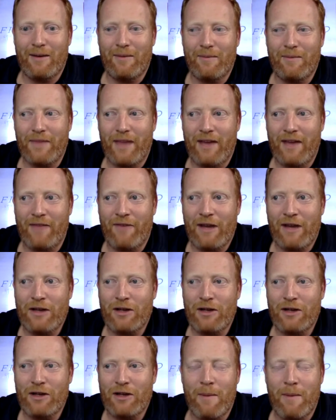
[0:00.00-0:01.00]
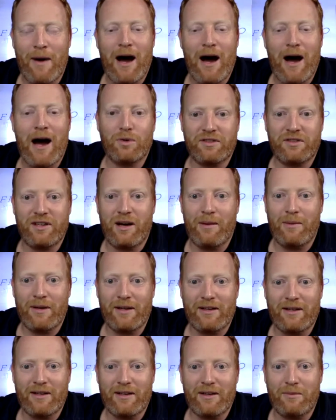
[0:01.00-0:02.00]
if I knew my mom was
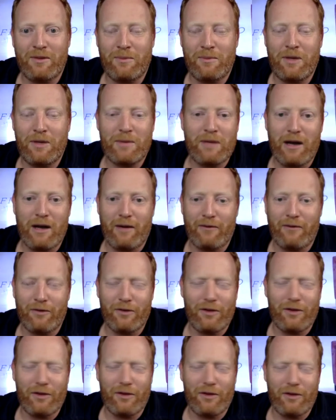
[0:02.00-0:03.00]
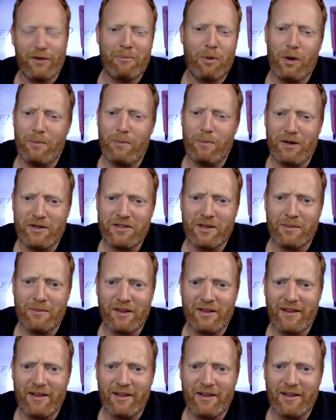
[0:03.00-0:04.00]
coming to pick me up for like an appointment or something
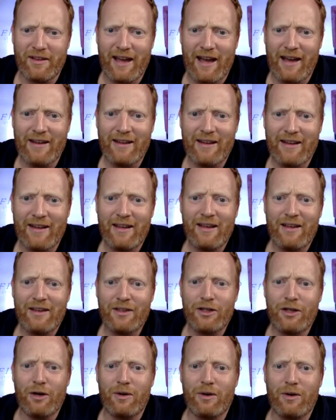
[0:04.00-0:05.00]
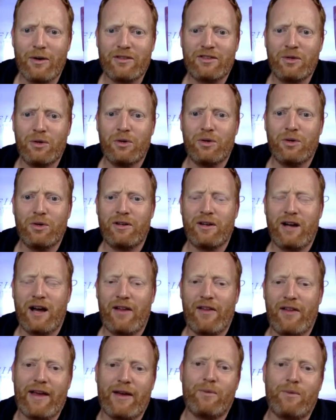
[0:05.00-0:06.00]
like that, at school, you're not
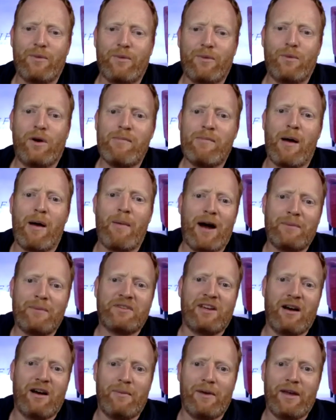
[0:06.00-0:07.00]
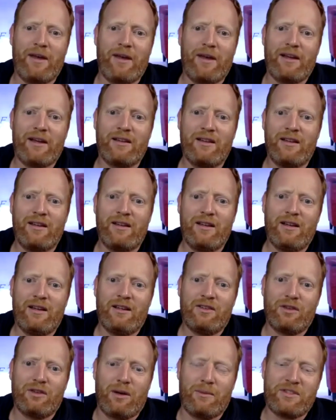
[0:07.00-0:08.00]
like, well, hey, my mom's coming,
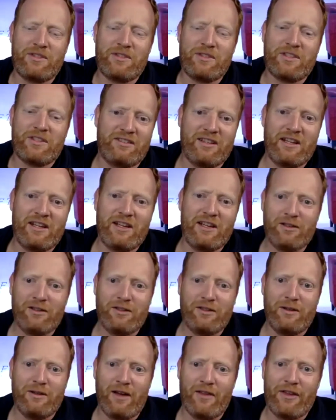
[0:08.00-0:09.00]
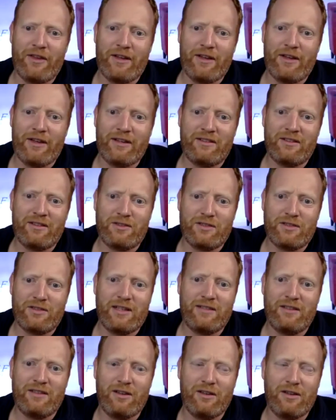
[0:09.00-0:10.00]
so I'm just going to sit here and do nothing till she
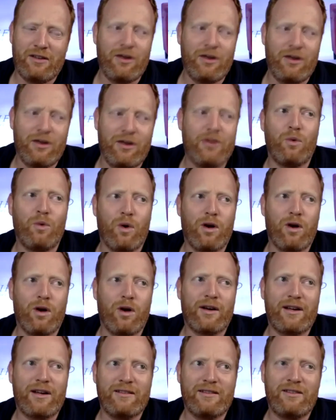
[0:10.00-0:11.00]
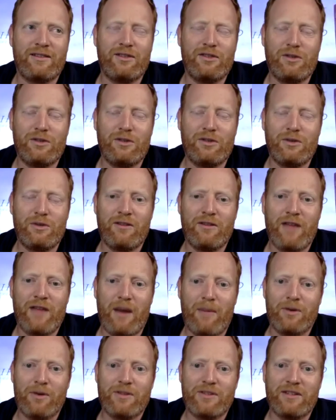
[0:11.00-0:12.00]
gets here. No, you work until you hear that
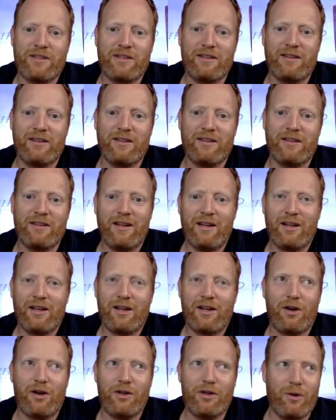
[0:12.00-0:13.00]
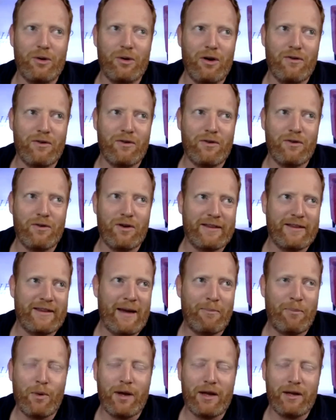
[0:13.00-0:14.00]
person call you over. At
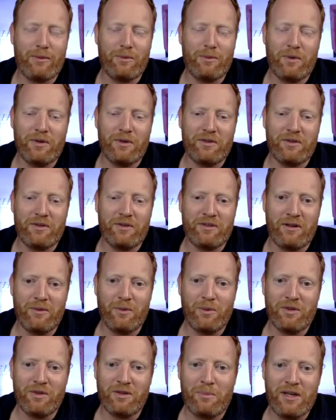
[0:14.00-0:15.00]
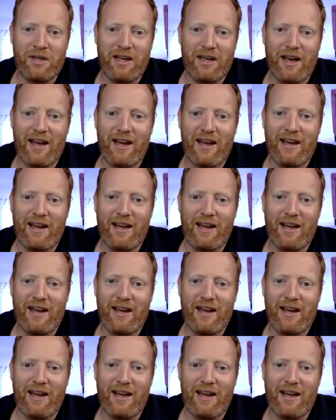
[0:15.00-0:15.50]
that point was a PA,